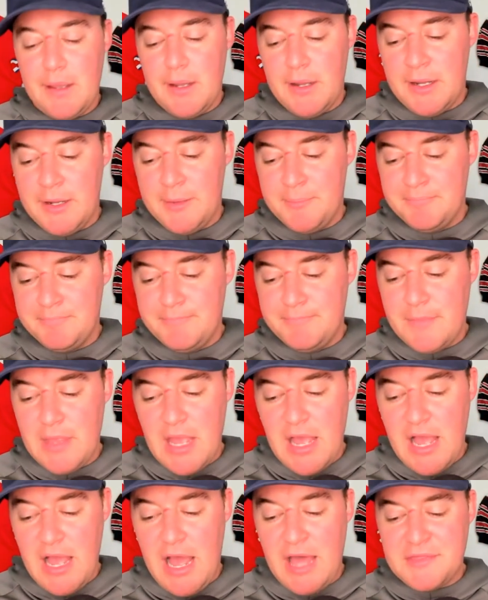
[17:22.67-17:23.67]
I
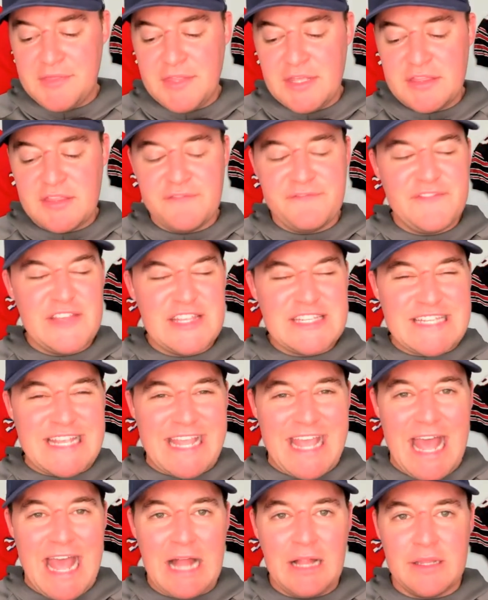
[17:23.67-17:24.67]
think the
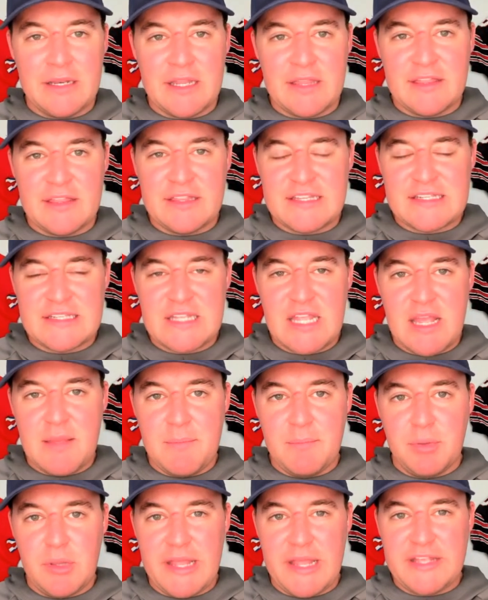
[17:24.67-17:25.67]
physicality that this
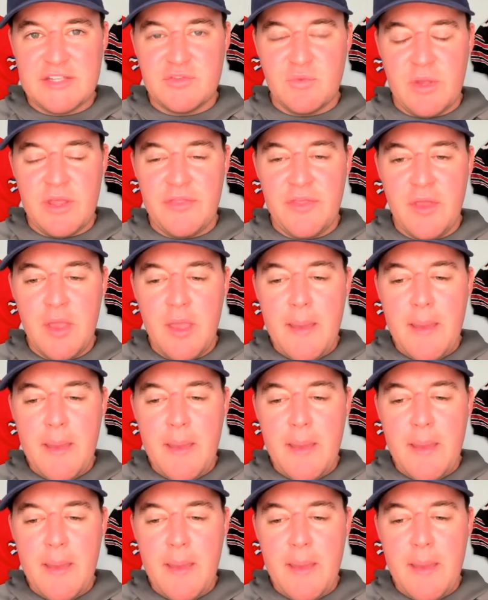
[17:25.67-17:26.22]
team plays with,